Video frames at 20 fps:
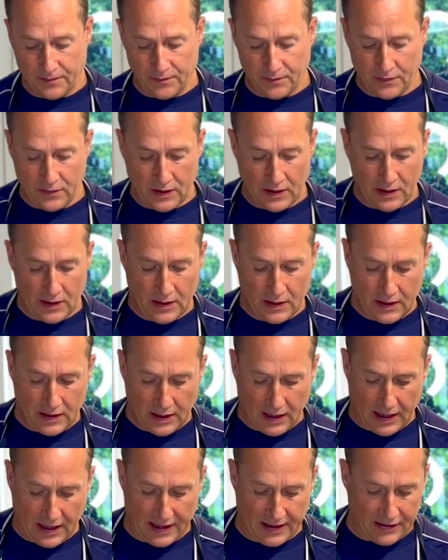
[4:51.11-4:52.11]
and
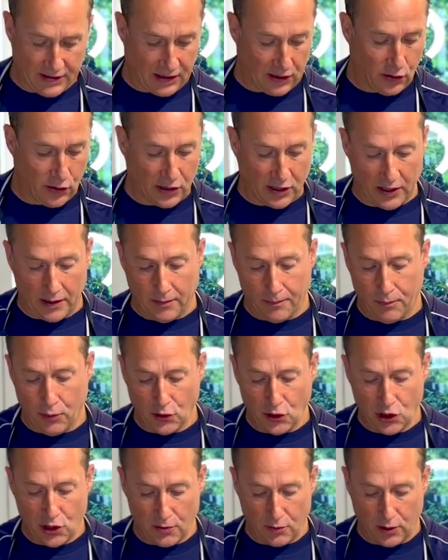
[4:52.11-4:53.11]
I'm going to kind of
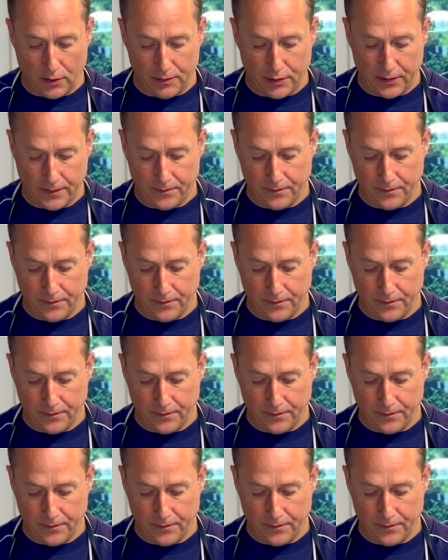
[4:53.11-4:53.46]
bunch them up